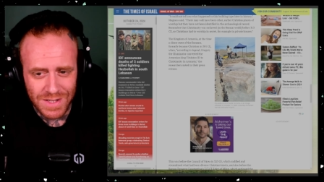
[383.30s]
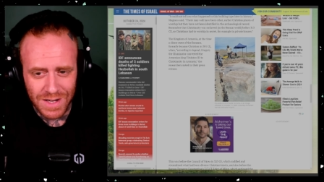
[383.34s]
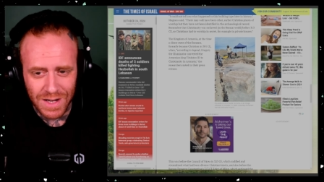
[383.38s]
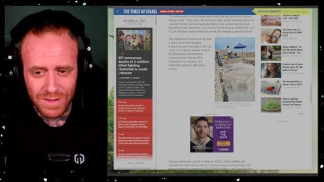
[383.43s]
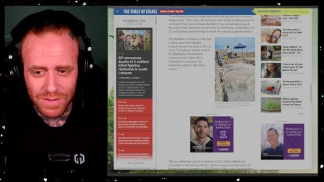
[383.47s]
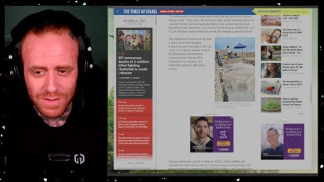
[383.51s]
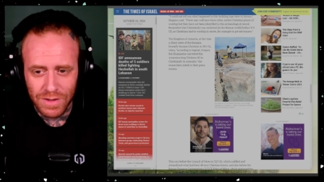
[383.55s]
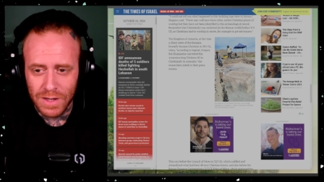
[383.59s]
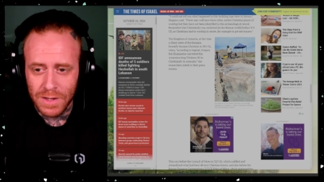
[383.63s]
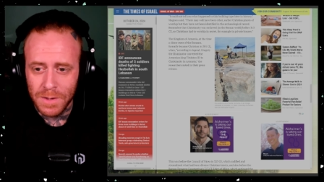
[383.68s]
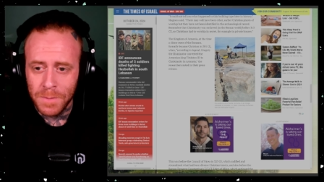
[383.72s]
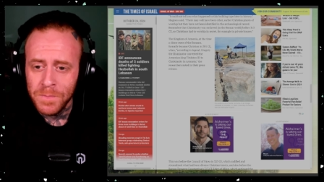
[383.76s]
I
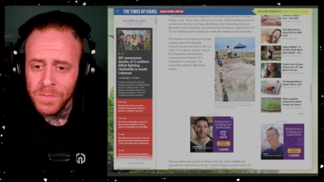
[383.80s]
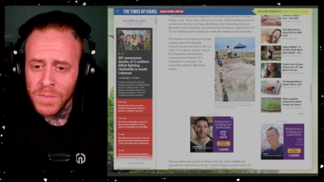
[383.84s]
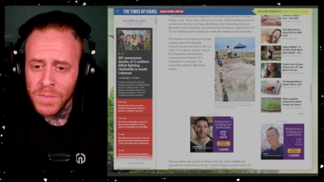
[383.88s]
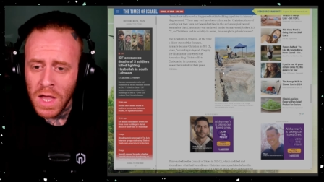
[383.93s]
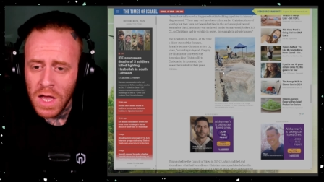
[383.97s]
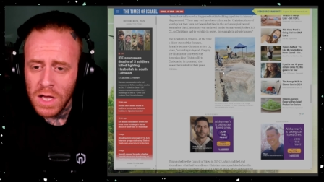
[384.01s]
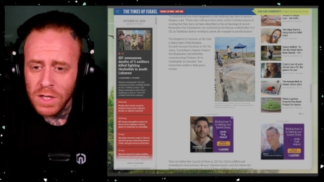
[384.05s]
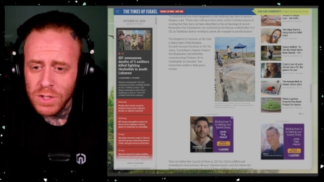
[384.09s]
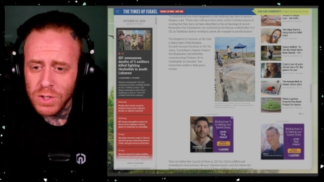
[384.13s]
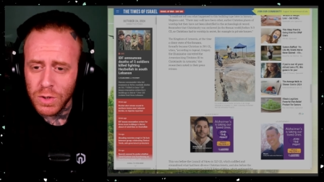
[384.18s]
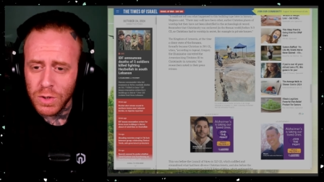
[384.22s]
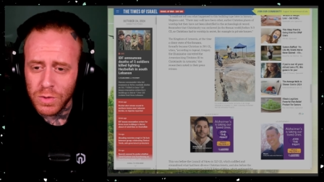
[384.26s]
think,
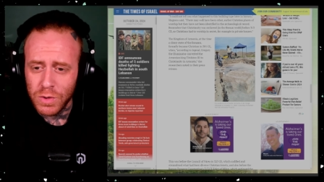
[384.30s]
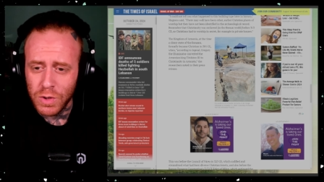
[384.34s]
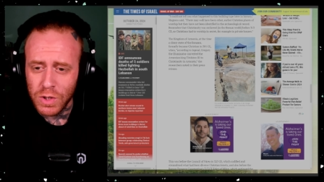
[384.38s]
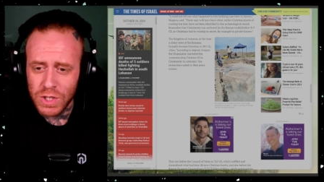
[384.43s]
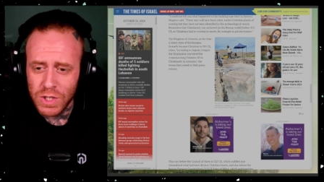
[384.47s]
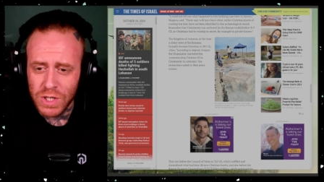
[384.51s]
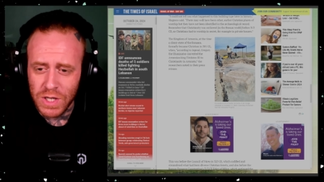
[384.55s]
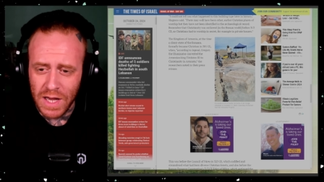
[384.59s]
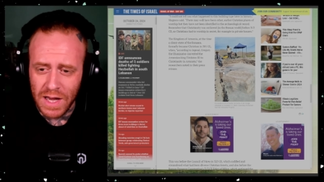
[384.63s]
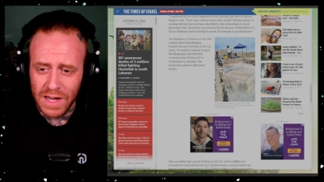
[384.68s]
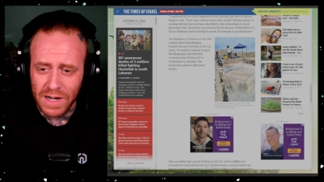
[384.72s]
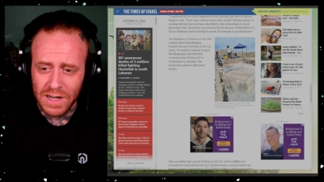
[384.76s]
to
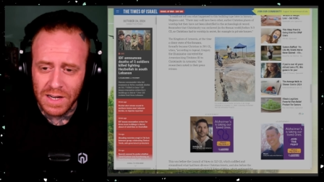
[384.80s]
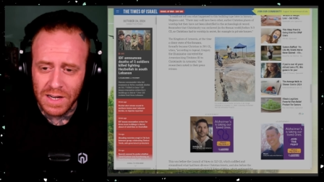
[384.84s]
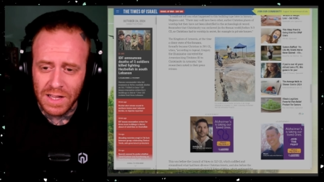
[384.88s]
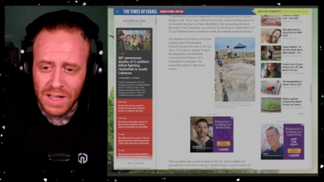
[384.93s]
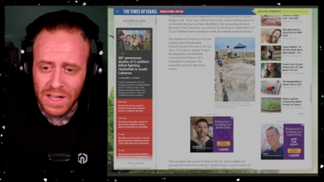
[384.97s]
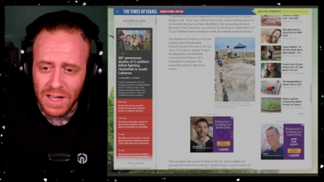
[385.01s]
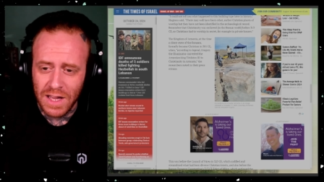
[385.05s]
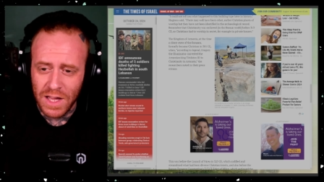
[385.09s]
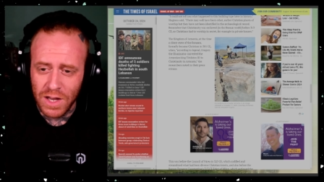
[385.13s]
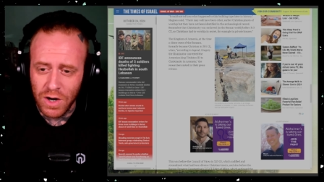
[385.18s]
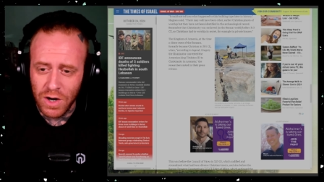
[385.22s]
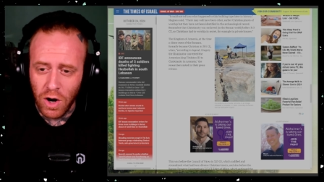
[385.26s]
Christianity
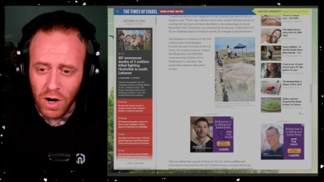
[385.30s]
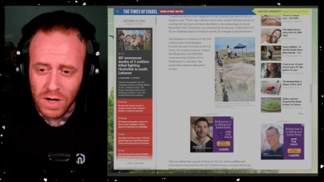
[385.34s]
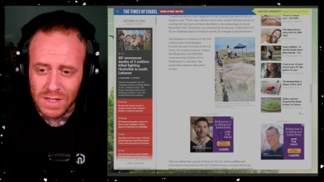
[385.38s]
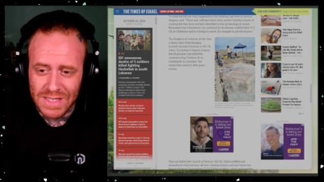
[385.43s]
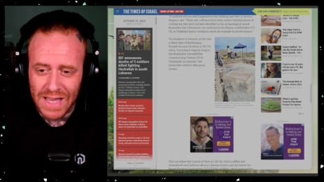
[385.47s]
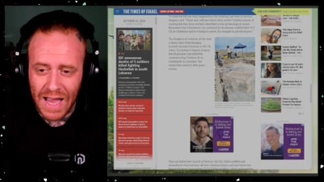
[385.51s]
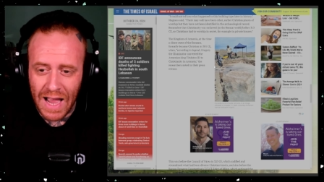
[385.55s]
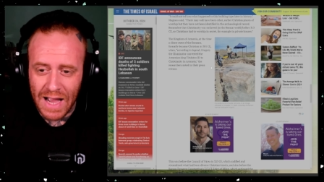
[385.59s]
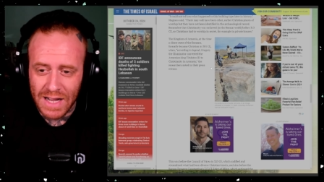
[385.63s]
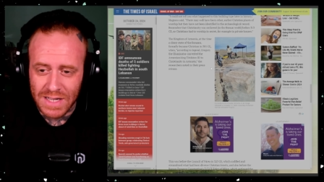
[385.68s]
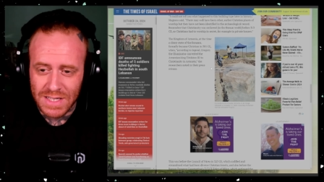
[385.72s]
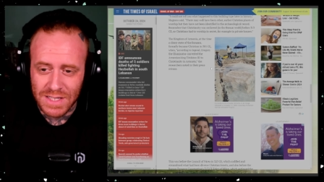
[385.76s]
in
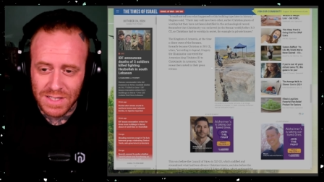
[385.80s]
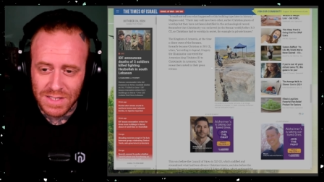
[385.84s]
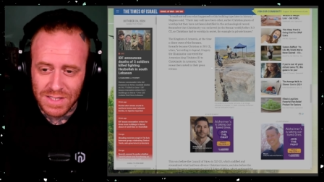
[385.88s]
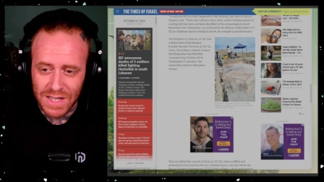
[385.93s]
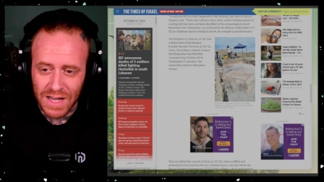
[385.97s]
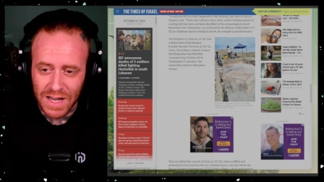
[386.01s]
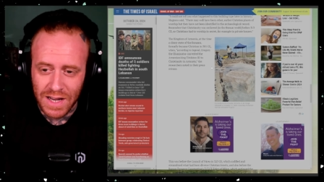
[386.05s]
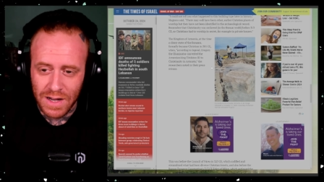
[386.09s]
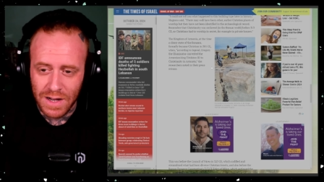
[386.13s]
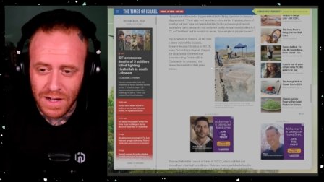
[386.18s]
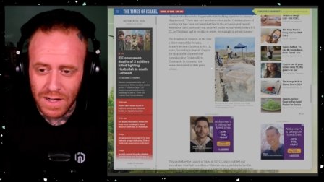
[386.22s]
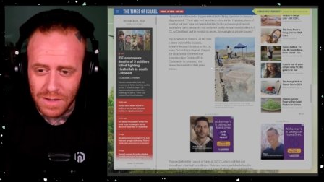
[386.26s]

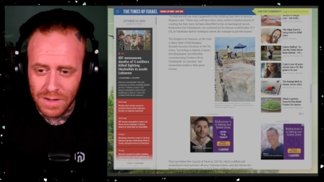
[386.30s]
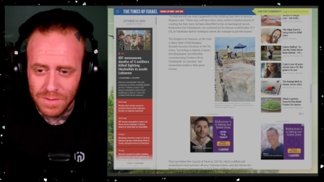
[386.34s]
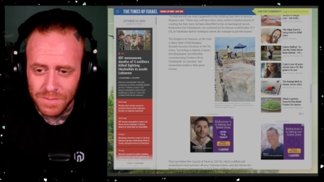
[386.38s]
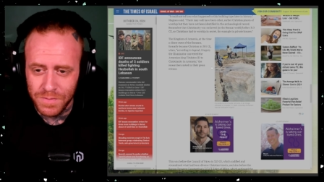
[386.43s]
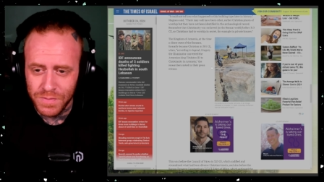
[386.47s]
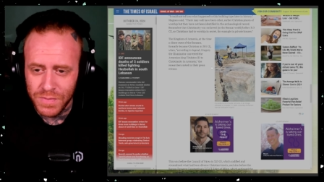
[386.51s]
Artaxata.